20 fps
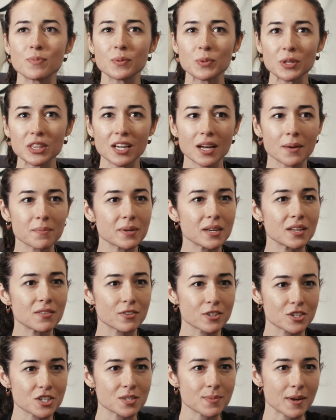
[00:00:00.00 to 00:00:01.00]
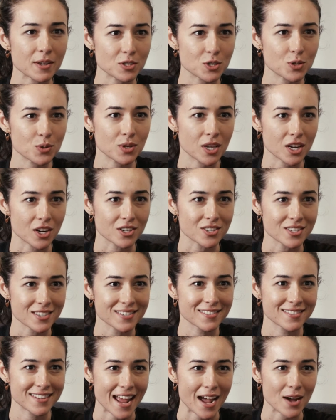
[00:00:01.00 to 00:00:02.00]
been with the company for just about 2
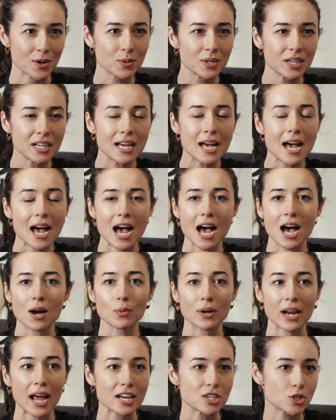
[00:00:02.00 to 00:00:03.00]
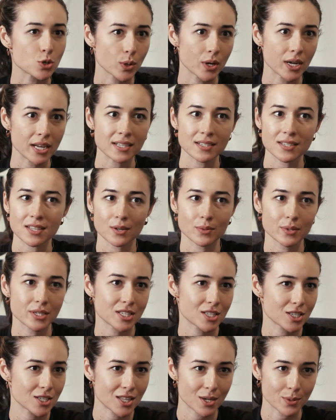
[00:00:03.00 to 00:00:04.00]
years now. When I joined, there
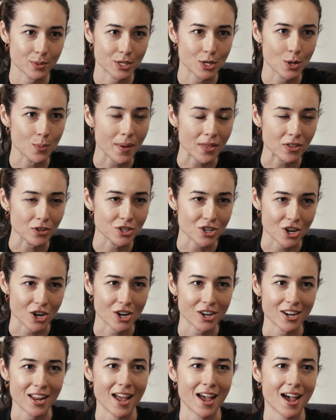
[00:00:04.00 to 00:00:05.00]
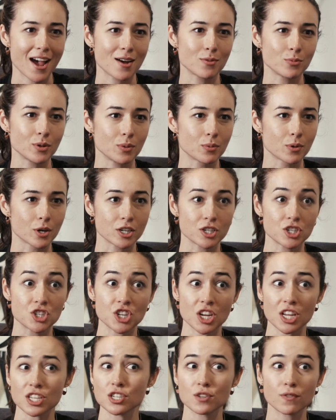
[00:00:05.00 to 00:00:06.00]
was no Mother Dirt. We were
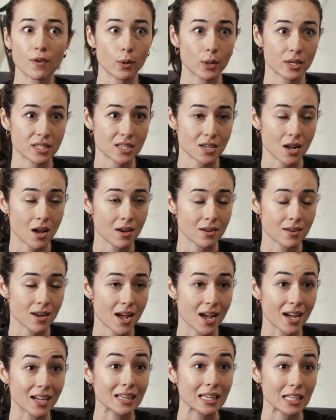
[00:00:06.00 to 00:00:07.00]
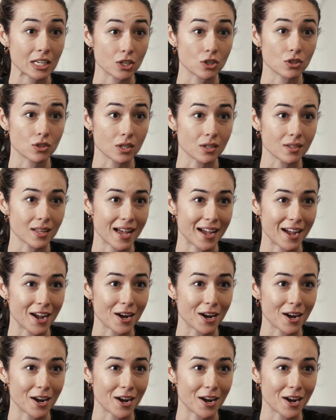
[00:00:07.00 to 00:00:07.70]
just focused on clinical